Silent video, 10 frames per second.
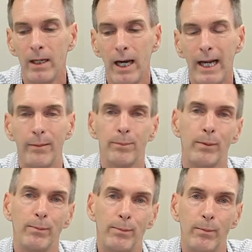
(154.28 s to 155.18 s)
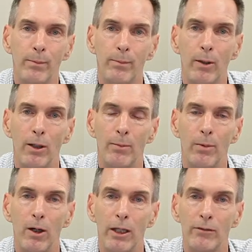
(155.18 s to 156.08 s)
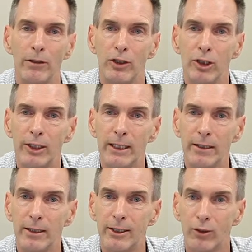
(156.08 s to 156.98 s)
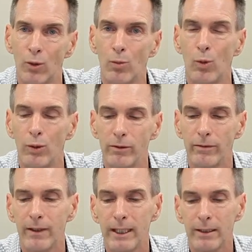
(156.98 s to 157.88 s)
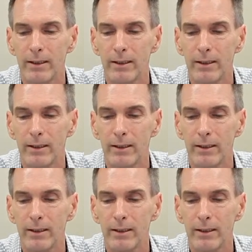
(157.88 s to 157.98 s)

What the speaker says: and by reducing the stormwater effect,